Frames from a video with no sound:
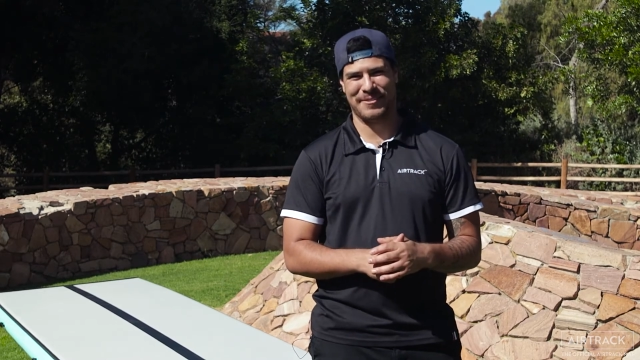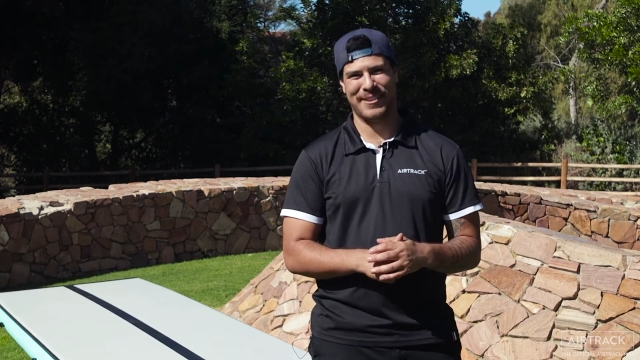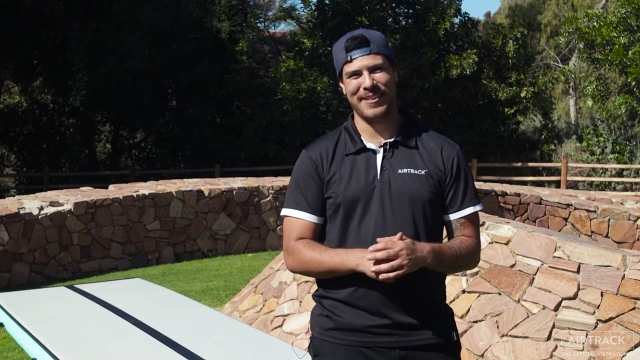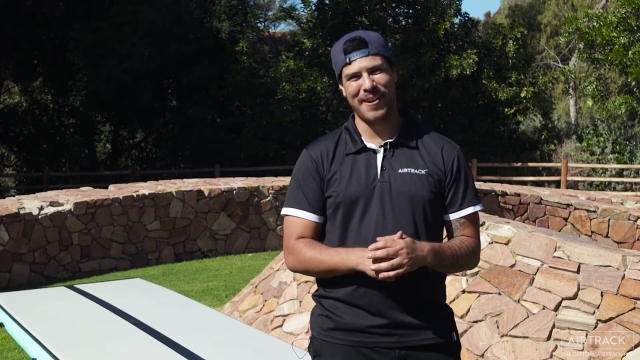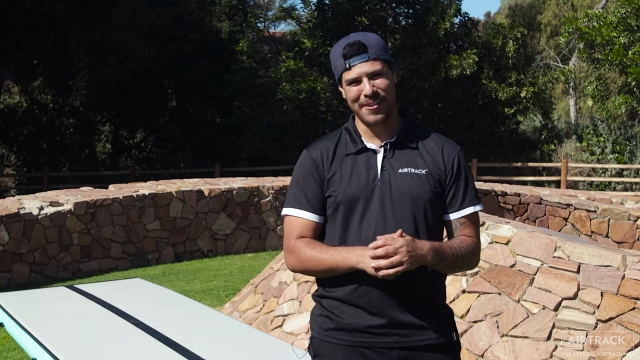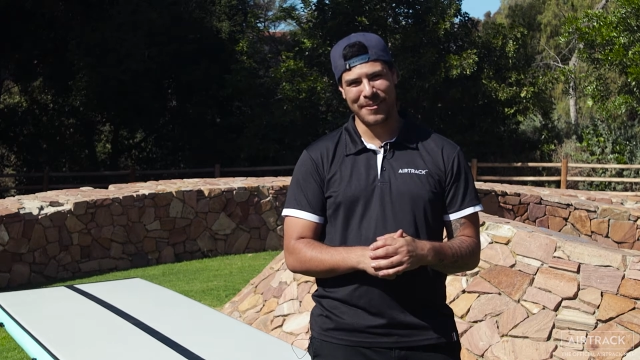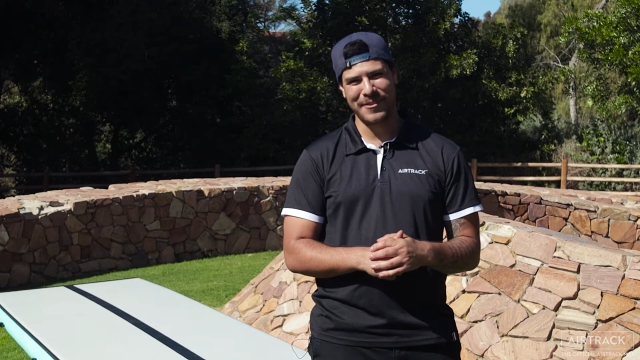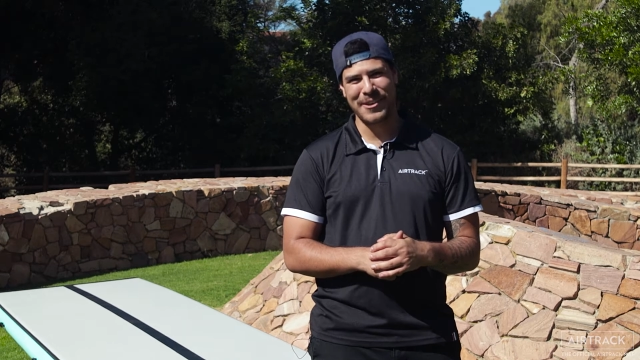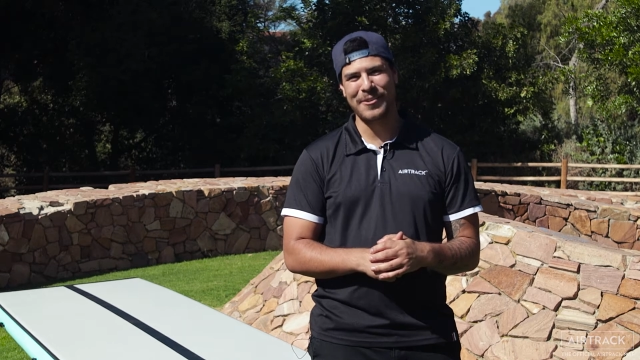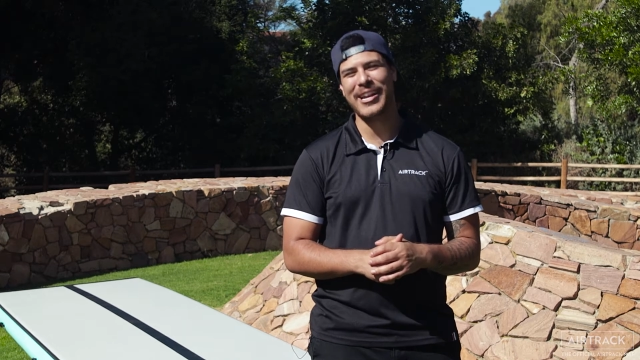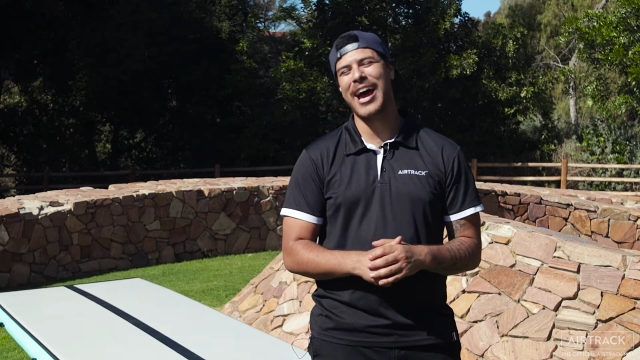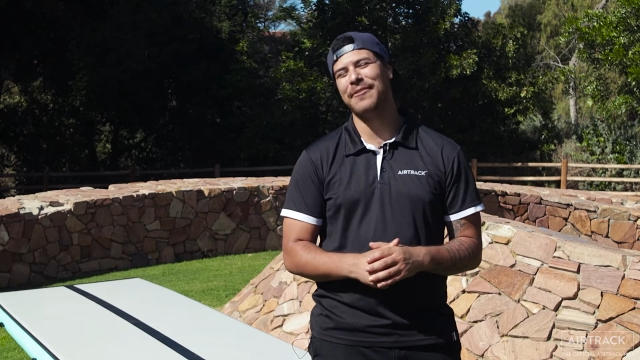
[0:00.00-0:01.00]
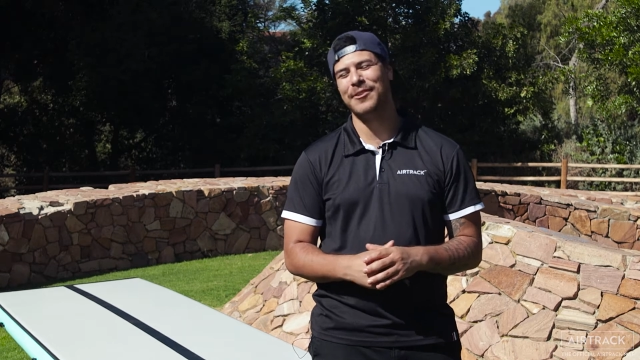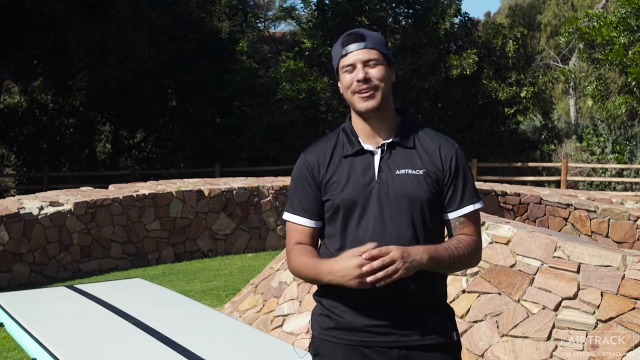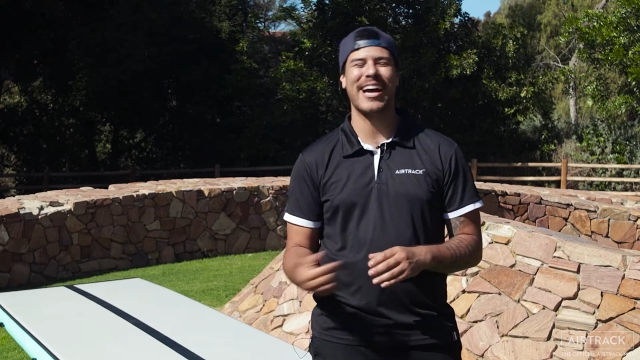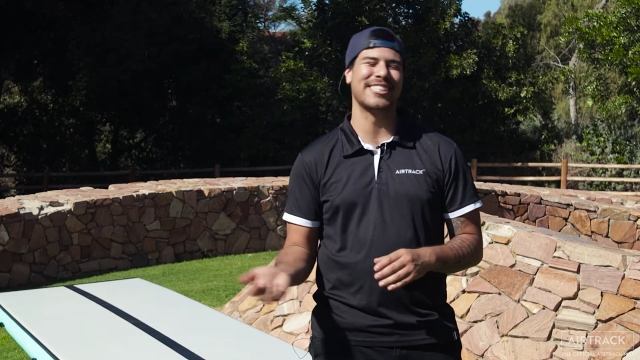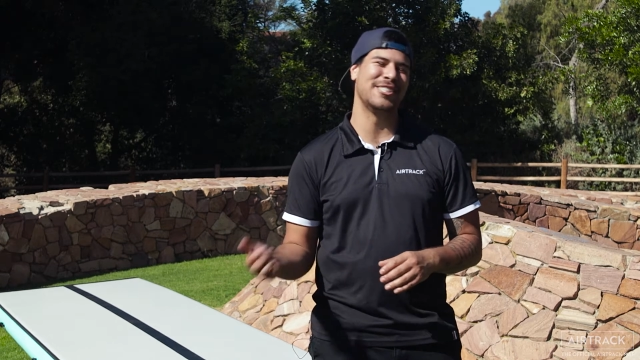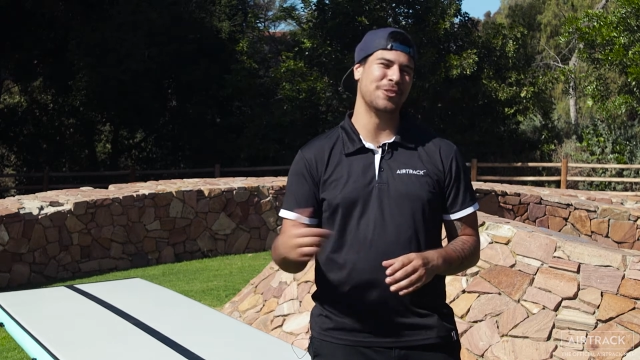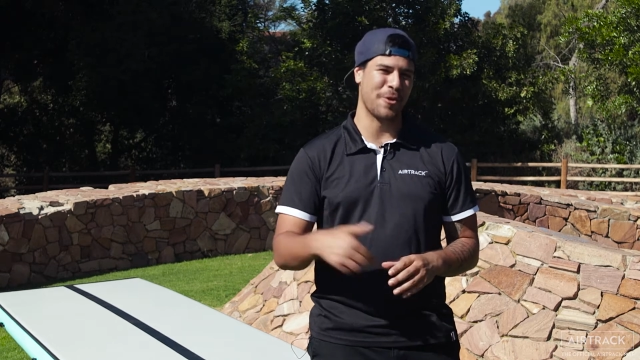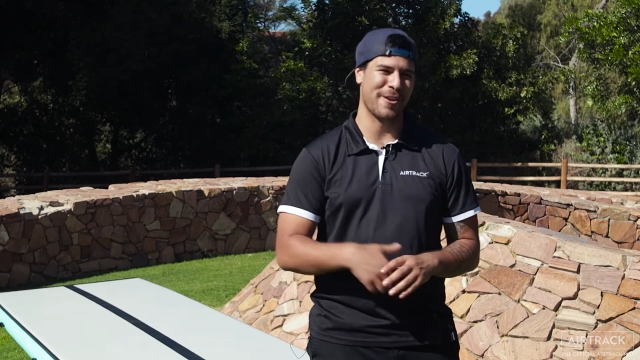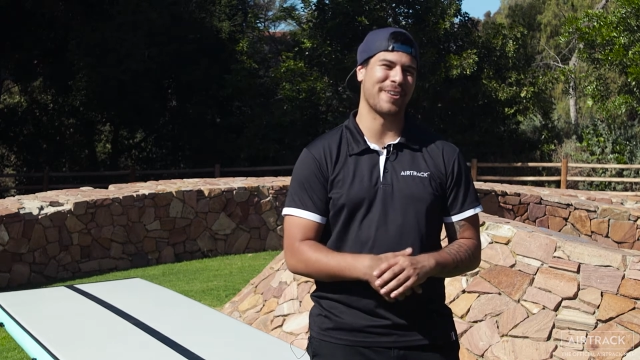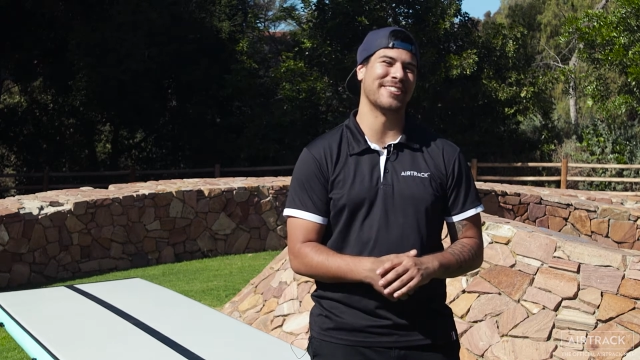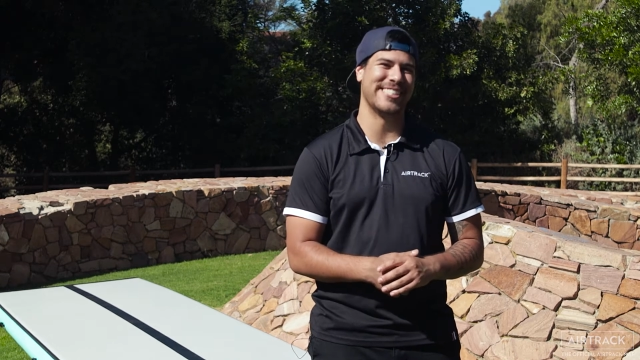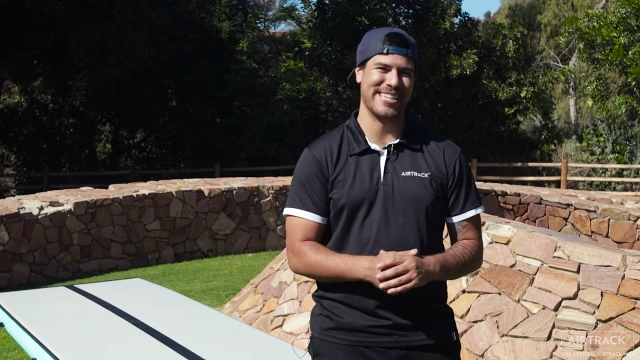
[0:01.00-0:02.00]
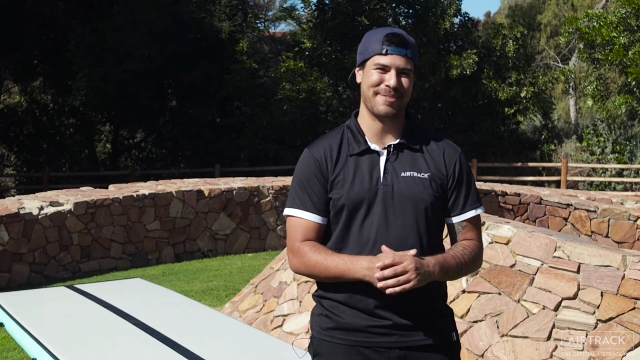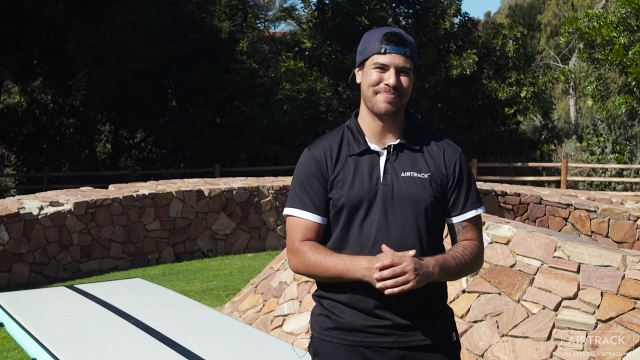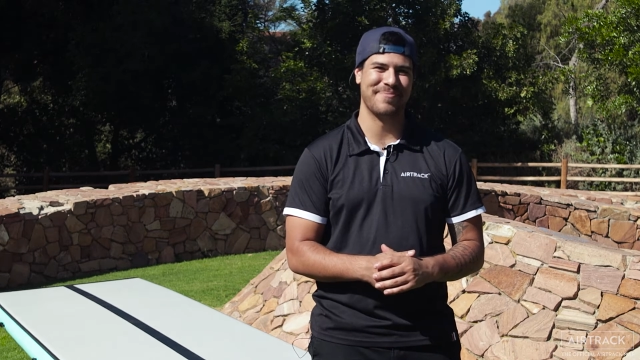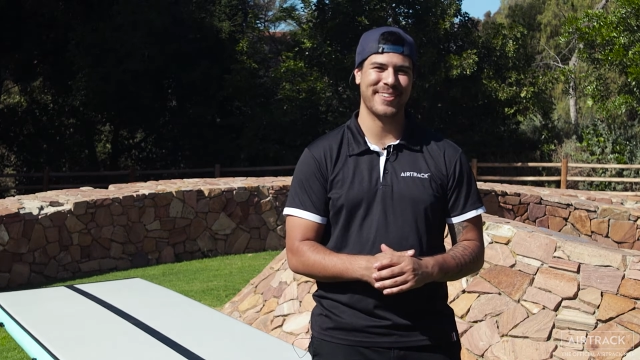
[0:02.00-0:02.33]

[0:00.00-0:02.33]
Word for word: with all of you and have you guys join our team.